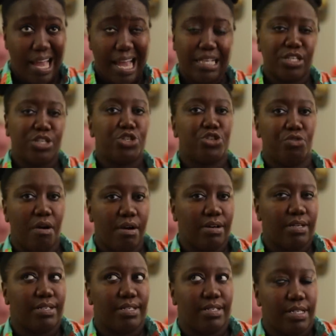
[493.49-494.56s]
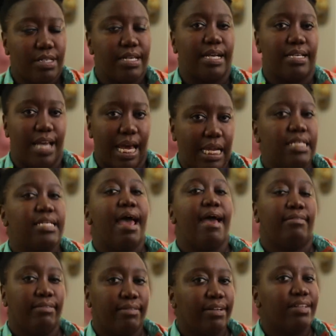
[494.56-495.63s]
it's a strong six out of
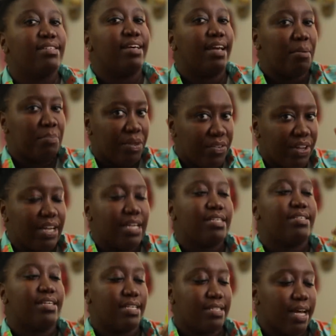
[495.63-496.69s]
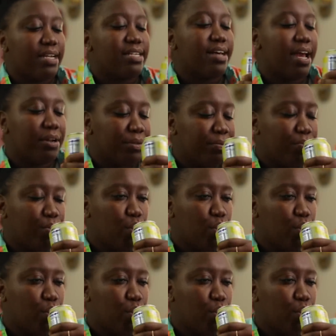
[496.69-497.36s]
10. I'm giving it a six out of 10